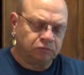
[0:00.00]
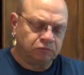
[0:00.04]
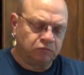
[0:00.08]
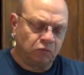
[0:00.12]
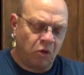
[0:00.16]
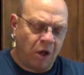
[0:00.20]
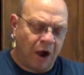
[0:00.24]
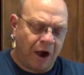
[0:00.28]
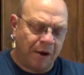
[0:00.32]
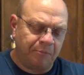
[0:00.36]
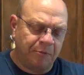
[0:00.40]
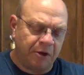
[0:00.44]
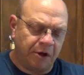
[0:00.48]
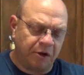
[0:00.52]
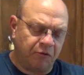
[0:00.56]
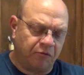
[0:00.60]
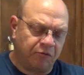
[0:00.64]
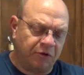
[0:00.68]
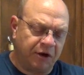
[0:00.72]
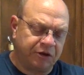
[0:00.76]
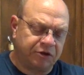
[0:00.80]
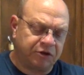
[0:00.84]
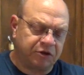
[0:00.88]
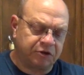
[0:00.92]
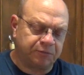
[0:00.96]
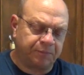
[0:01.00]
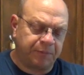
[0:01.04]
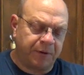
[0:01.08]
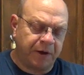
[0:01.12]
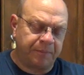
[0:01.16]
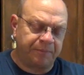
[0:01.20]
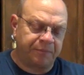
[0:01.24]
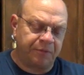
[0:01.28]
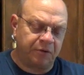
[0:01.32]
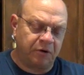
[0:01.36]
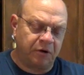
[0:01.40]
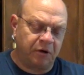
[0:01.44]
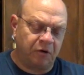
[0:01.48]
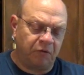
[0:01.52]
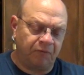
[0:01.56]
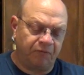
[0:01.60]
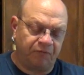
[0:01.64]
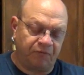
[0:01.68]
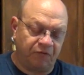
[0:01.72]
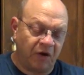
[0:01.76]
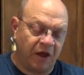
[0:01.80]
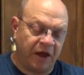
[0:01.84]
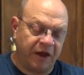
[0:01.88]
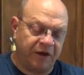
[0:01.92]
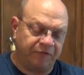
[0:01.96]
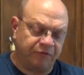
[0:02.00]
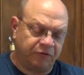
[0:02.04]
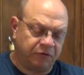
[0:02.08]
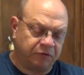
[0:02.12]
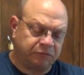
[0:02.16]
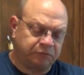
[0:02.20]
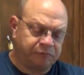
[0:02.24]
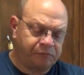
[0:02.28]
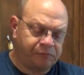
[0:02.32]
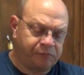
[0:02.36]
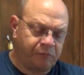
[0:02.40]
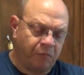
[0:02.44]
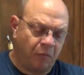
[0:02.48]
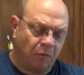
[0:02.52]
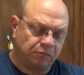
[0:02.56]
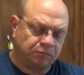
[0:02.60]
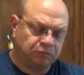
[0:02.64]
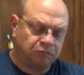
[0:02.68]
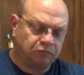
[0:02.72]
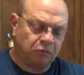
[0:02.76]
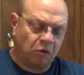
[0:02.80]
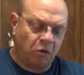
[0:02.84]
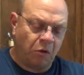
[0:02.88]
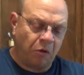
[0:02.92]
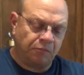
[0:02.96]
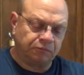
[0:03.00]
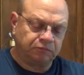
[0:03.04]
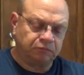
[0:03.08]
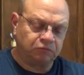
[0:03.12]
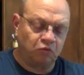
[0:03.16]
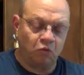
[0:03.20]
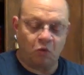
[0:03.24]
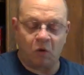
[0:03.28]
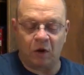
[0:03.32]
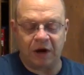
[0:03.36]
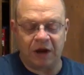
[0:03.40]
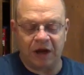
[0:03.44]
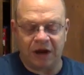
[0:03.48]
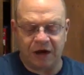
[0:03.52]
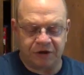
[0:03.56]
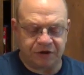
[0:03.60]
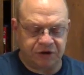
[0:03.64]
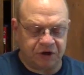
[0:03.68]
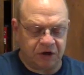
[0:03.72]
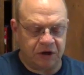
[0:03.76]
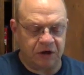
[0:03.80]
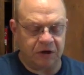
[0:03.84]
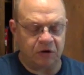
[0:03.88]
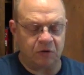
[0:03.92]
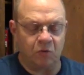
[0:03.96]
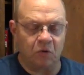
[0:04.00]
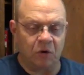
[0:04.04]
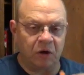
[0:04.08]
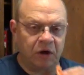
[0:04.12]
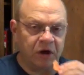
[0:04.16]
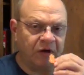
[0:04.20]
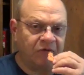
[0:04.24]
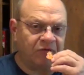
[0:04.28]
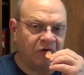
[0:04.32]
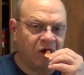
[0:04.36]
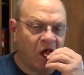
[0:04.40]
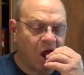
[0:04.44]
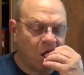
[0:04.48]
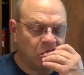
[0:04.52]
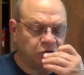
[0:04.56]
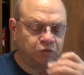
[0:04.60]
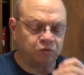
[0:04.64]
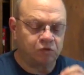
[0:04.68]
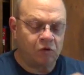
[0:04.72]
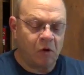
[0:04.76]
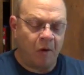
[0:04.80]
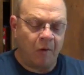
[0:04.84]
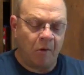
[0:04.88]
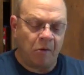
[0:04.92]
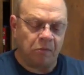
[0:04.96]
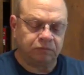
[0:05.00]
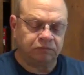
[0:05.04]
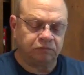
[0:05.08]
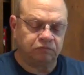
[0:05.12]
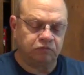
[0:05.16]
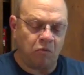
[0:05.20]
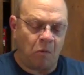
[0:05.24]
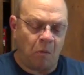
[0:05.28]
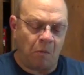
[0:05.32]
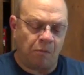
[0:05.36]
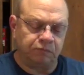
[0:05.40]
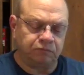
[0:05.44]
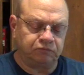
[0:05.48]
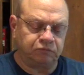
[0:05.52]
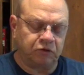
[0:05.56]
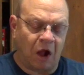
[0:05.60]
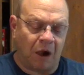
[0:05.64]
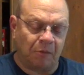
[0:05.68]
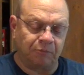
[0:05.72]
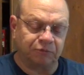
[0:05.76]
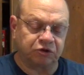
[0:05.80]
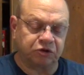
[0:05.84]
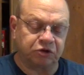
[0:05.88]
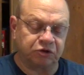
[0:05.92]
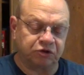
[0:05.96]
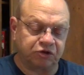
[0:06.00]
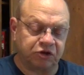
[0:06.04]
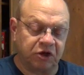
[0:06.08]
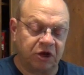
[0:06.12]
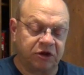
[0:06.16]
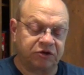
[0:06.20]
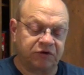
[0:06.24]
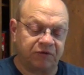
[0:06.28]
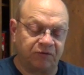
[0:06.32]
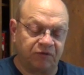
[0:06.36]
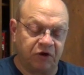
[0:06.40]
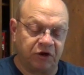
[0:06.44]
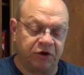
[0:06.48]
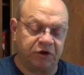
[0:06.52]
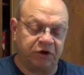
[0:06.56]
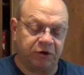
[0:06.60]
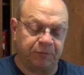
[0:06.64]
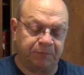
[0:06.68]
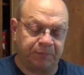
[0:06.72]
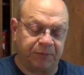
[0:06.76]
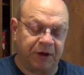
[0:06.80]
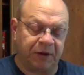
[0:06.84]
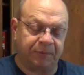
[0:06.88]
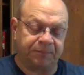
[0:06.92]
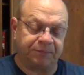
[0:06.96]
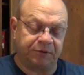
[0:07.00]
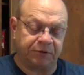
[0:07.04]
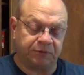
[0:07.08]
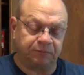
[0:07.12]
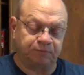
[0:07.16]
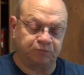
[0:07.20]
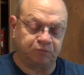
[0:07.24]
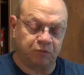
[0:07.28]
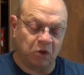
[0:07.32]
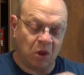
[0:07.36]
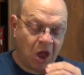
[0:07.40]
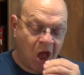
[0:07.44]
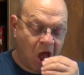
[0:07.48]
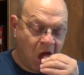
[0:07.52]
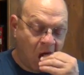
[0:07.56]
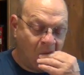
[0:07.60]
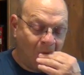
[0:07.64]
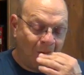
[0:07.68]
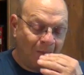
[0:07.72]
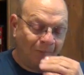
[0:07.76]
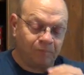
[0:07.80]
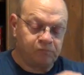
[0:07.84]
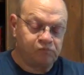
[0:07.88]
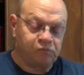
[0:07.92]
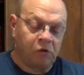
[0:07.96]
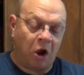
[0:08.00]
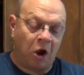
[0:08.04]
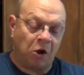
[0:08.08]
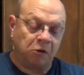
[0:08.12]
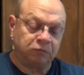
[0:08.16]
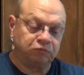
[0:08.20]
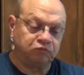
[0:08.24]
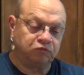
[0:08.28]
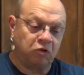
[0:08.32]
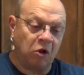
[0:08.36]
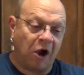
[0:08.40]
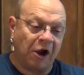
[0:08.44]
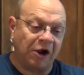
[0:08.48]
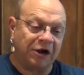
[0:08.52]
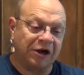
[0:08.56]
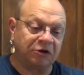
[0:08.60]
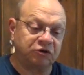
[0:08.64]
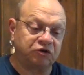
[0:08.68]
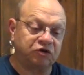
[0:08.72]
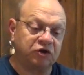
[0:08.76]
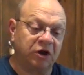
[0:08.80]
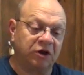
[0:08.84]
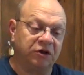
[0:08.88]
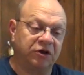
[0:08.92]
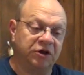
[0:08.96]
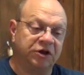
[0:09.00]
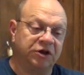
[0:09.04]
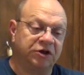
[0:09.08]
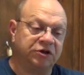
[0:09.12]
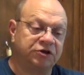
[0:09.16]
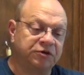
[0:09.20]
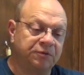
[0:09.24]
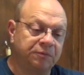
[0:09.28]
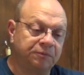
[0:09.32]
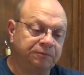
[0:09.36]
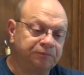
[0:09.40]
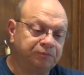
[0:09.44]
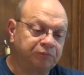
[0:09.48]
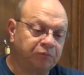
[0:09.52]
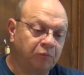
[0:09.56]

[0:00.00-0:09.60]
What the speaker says: Now, I'm not going to rate this pepper on flavor, 1 out of 10 or whatever. I'm just going to say it's a very good pepper. And I'll say this.